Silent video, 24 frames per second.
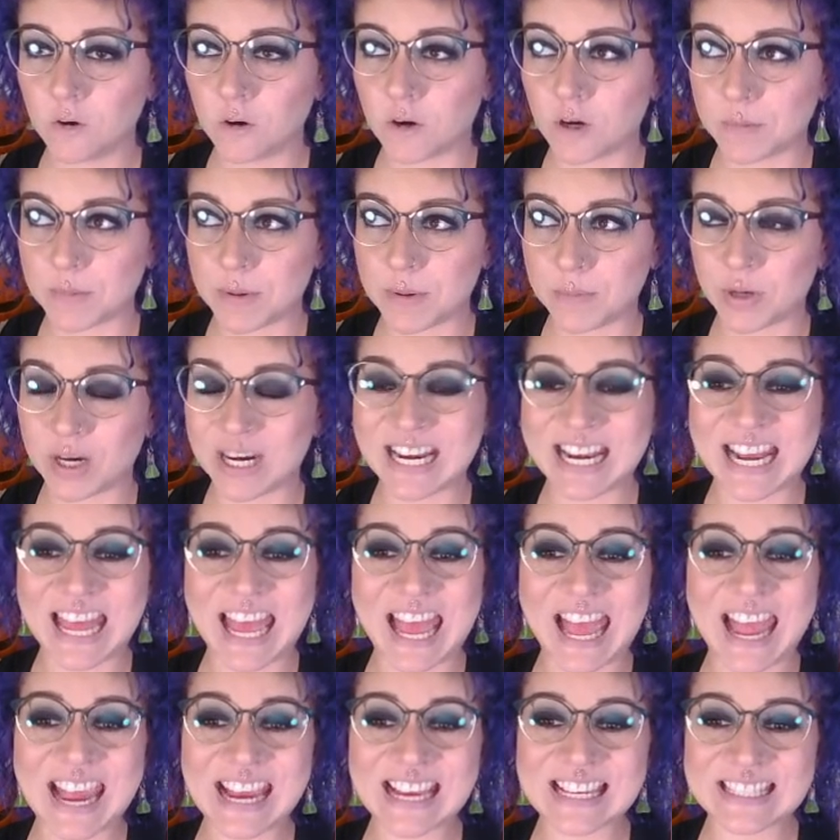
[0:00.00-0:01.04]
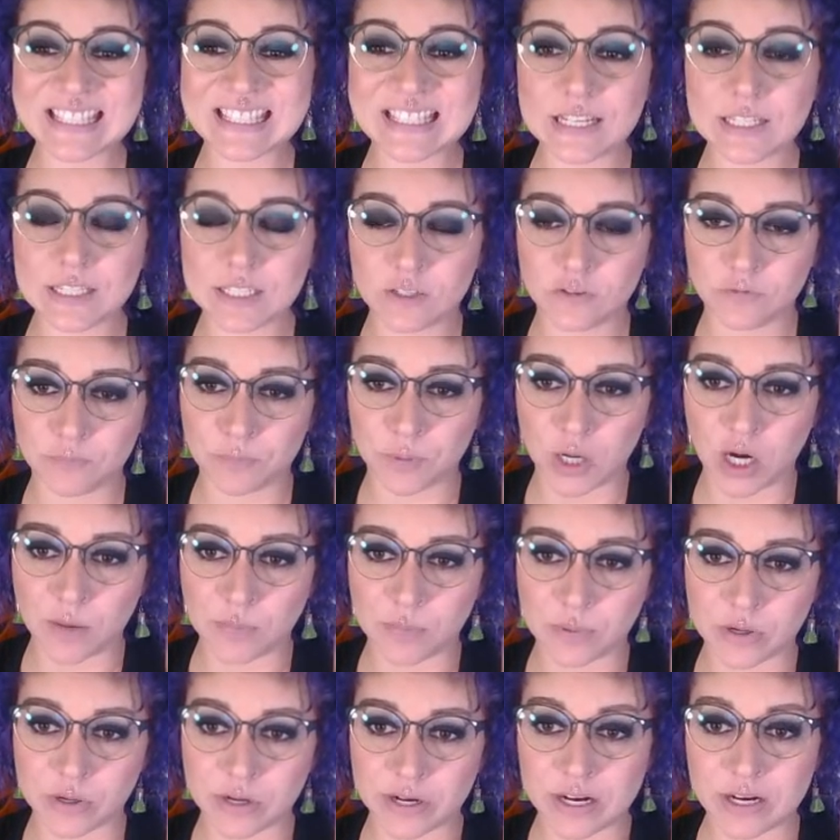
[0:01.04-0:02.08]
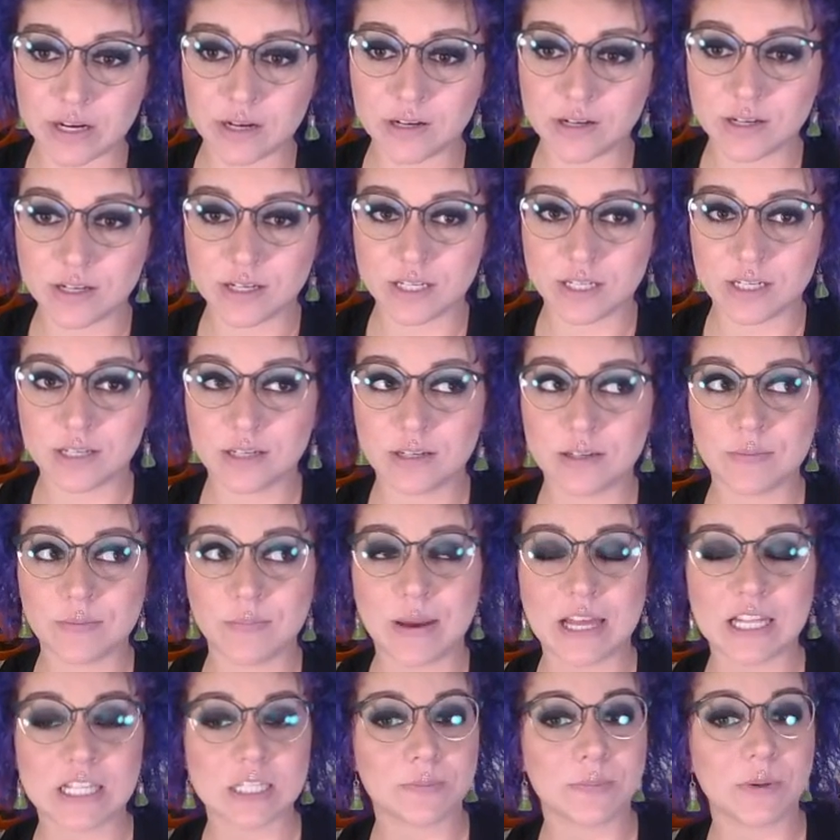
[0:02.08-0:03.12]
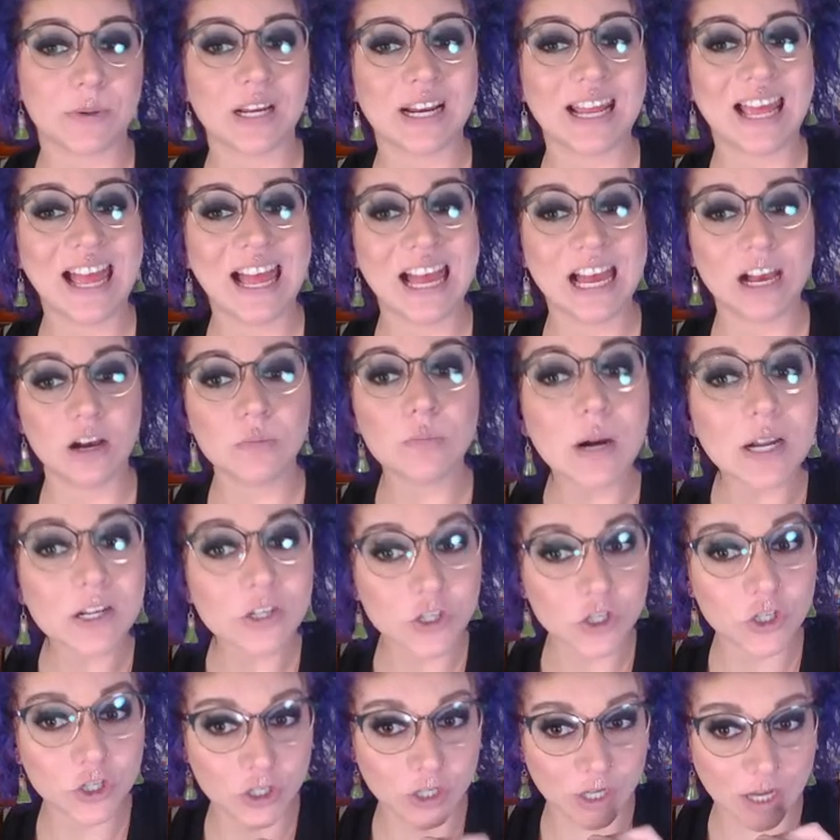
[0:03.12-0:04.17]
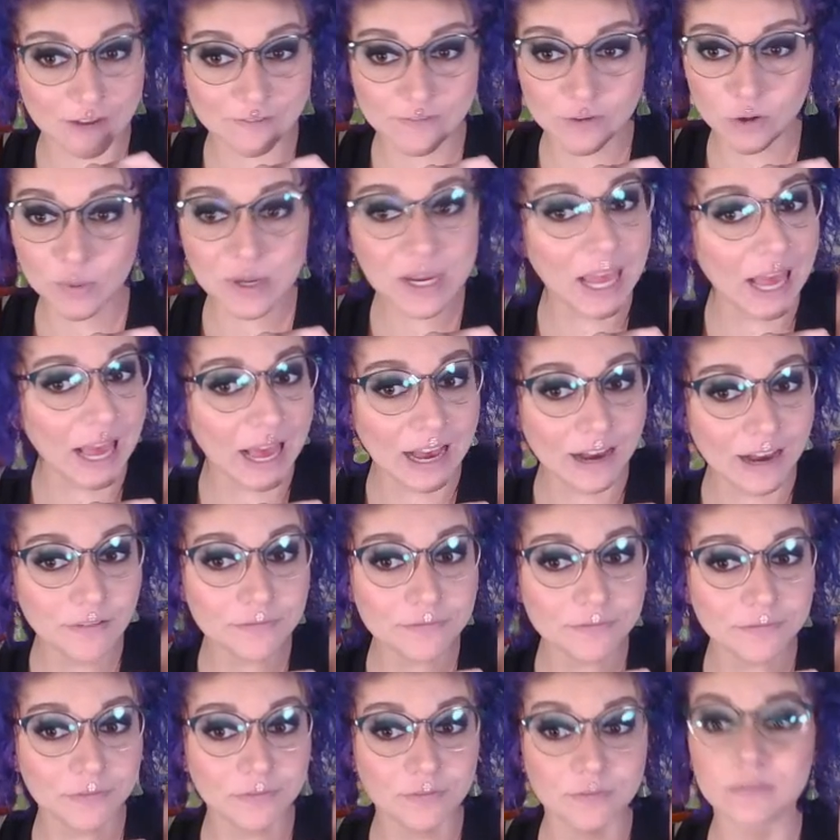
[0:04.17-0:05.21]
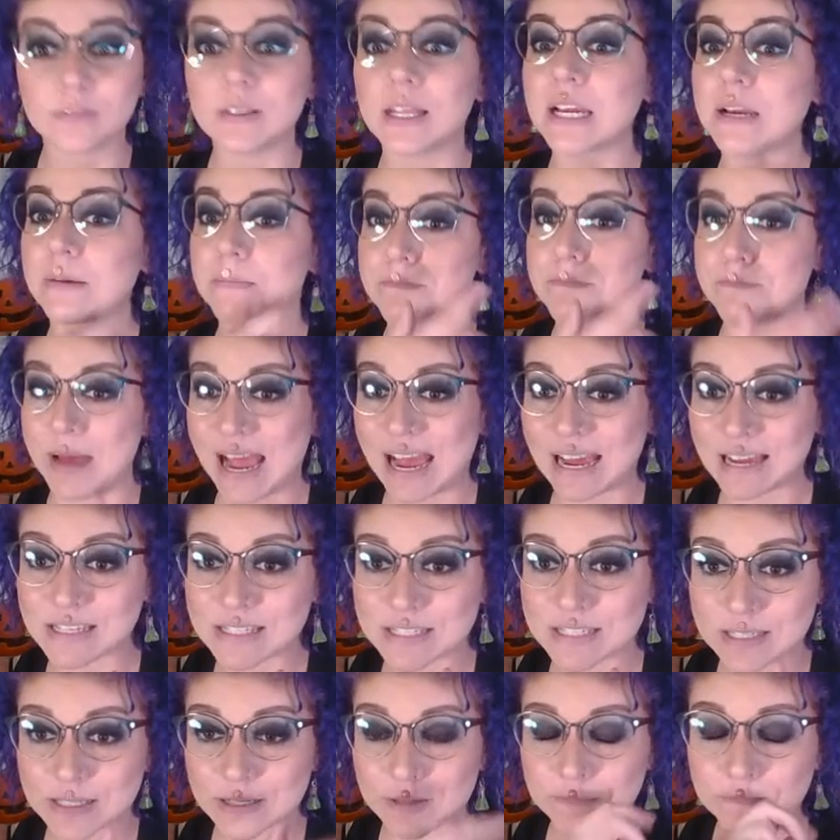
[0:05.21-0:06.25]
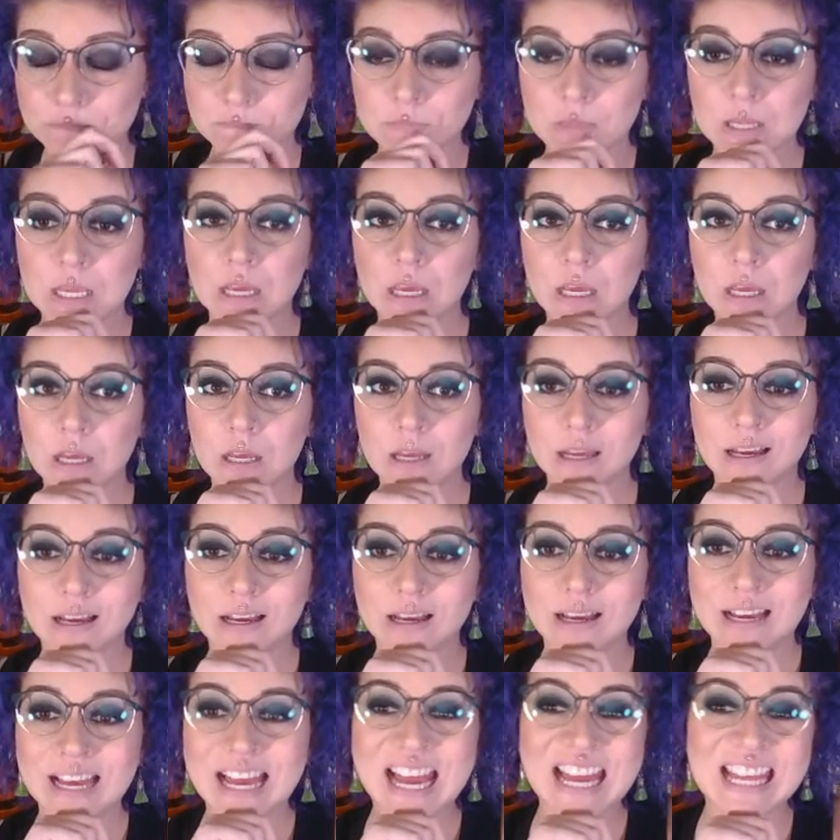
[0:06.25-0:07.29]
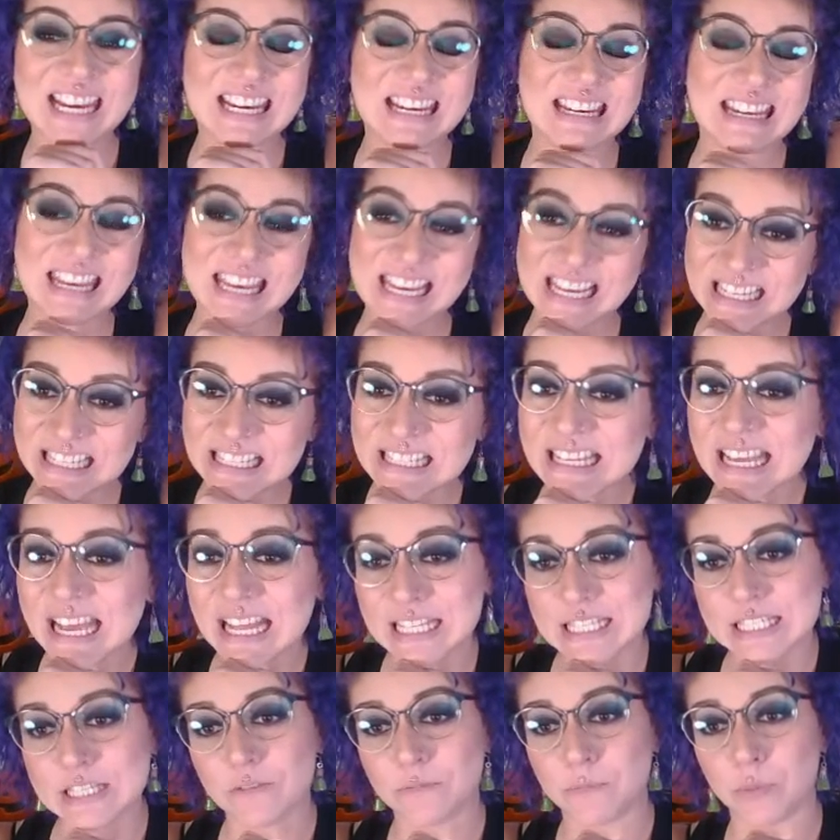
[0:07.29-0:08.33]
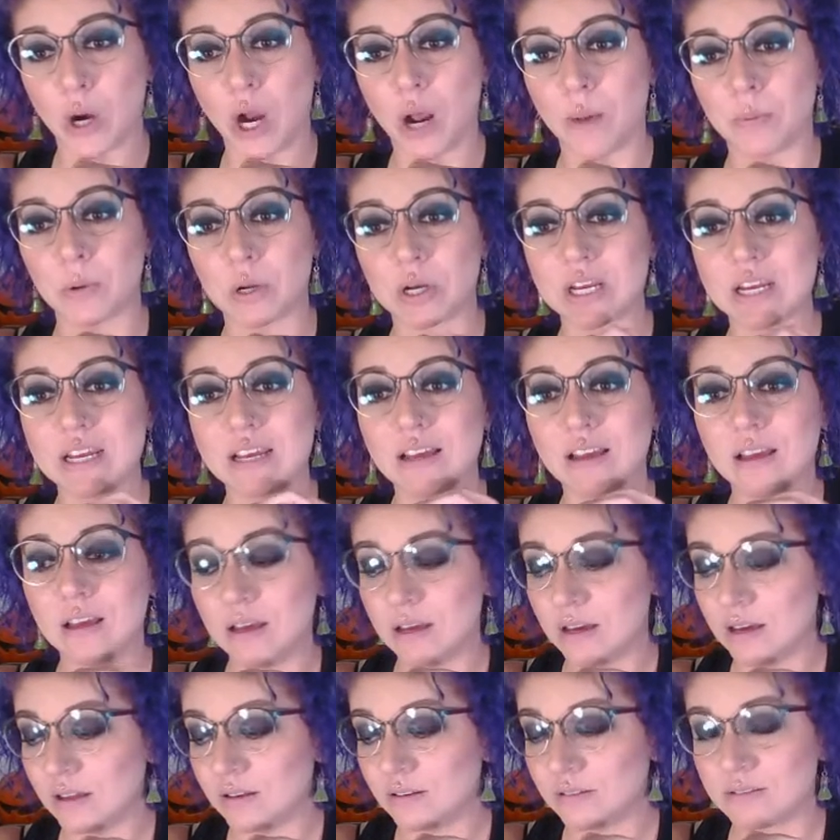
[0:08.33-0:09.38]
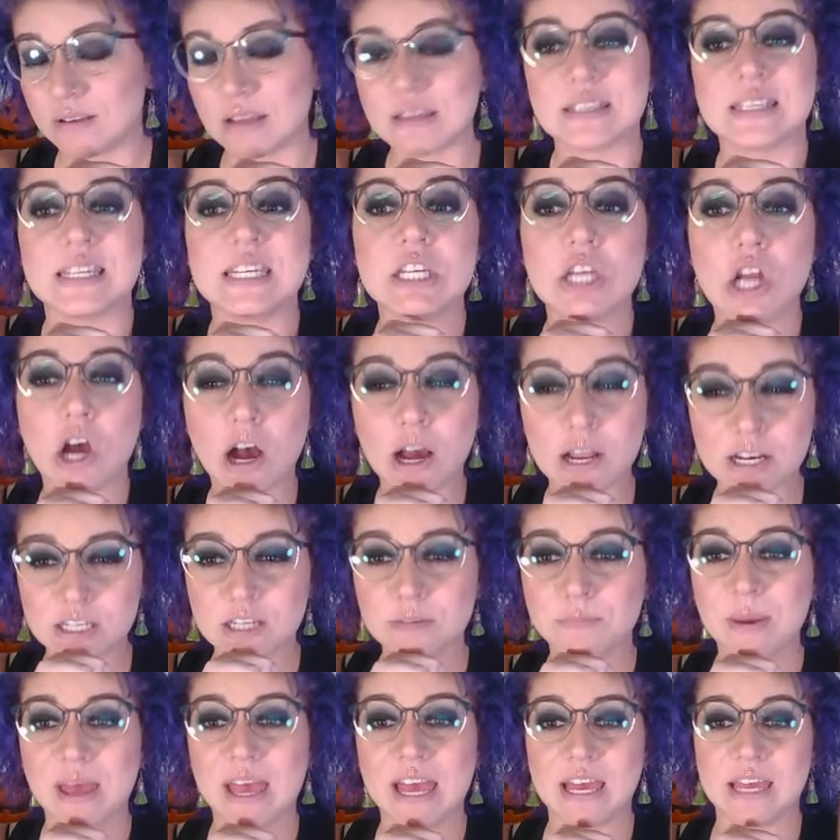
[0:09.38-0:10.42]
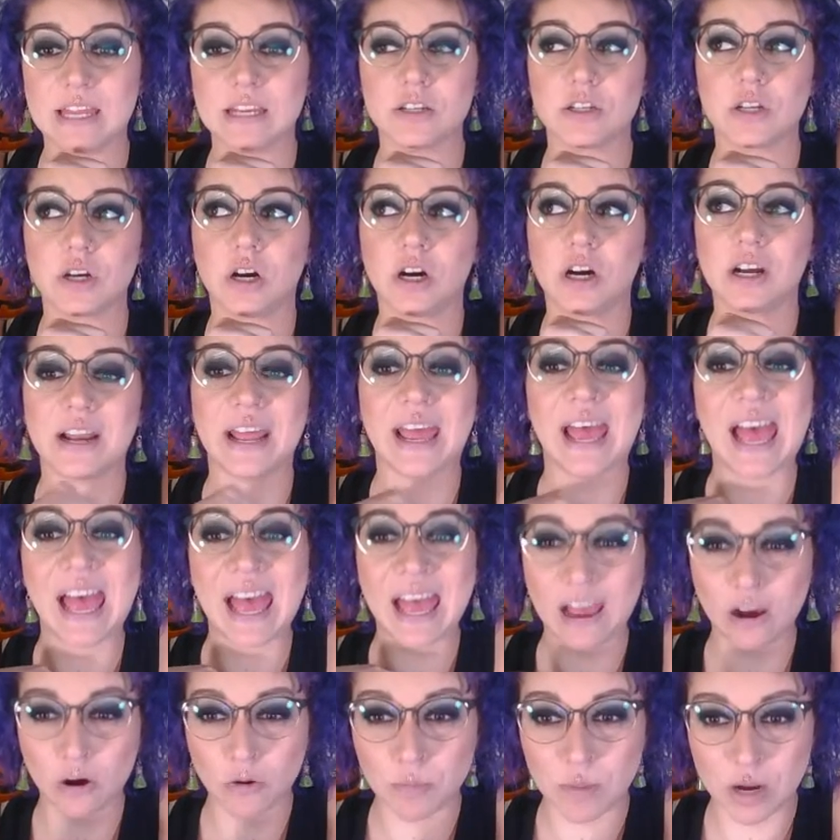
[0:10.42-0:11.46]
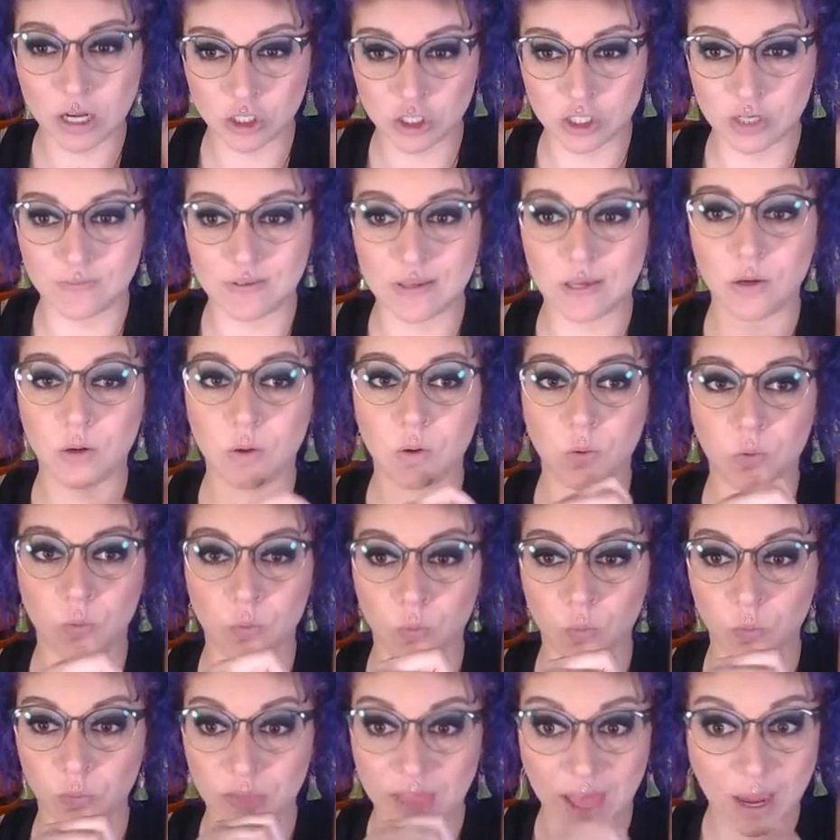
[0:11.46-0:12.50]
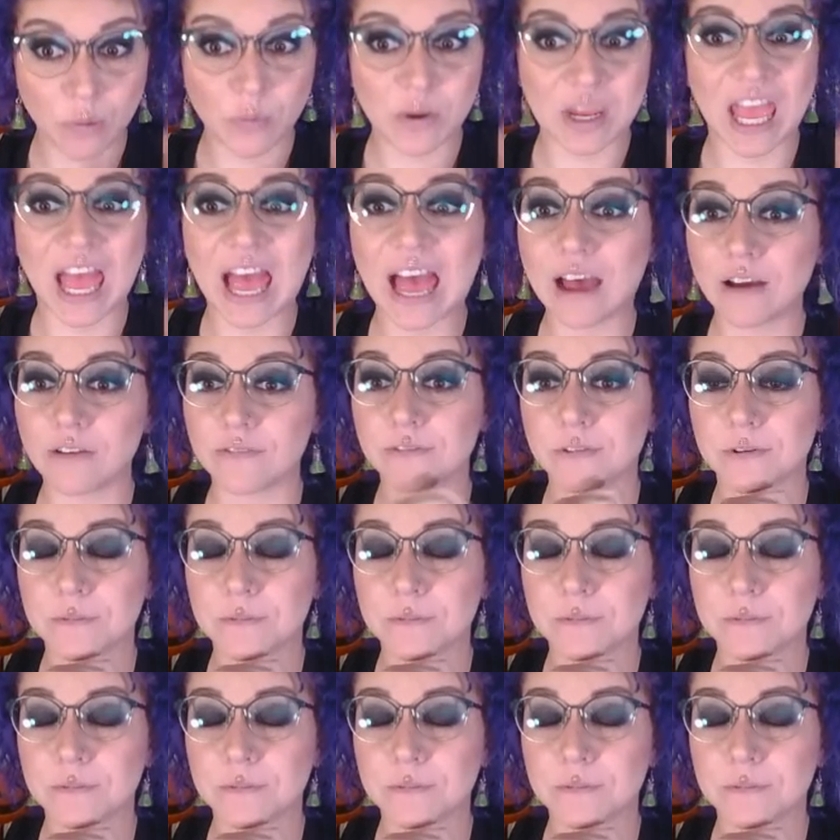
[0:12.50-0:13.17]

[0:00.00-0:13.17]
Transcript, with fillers: Remember, an extensive property depends upon how much of it we have, like mass, and an intensive property does not depend on how much of it that we have.